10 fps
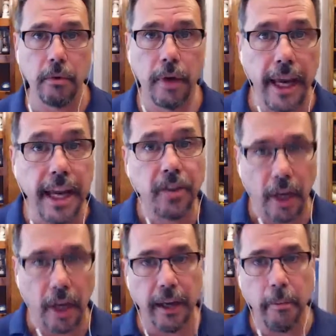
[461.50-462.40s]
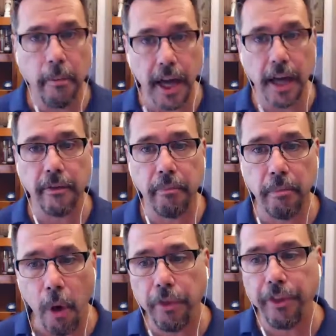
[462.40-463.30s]
easily, because of
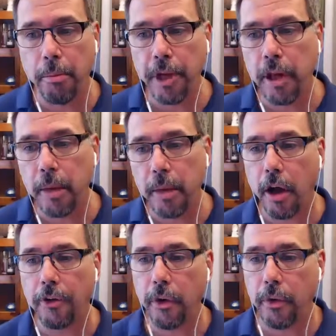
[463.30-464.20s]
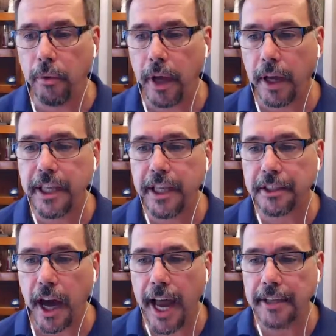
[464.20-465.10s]
both their beauty, but also,
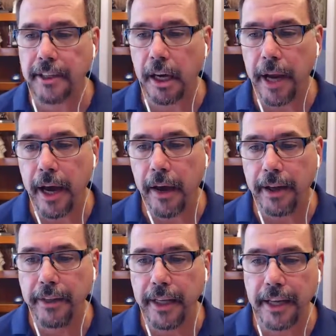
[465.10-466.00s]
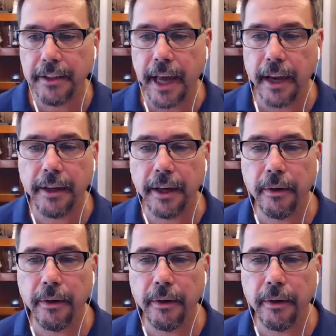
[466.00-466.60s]
Scott has it up now. He has that the